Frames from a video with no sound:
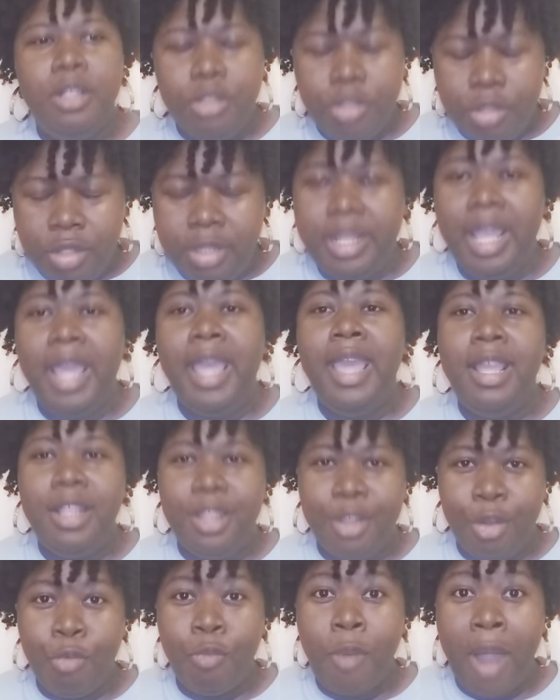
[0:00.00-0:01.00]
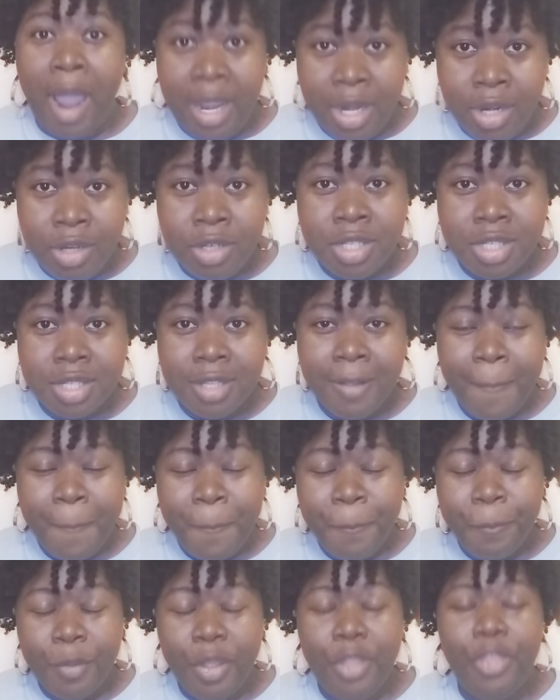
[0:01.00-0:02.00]
They, the writers,
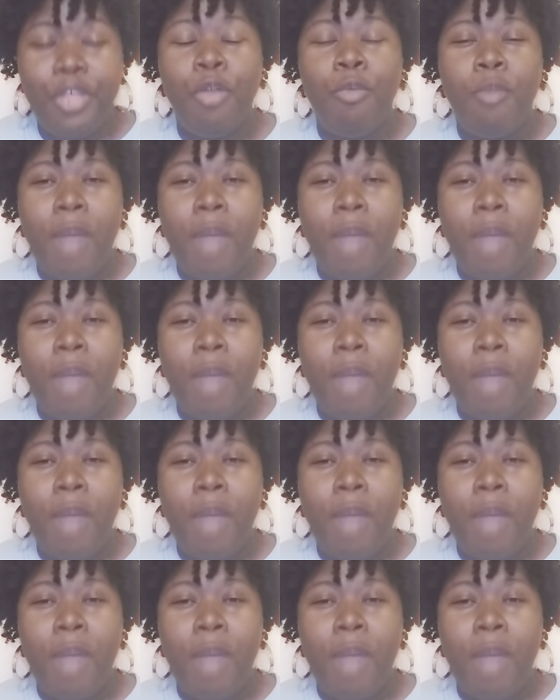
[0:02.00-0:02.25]
the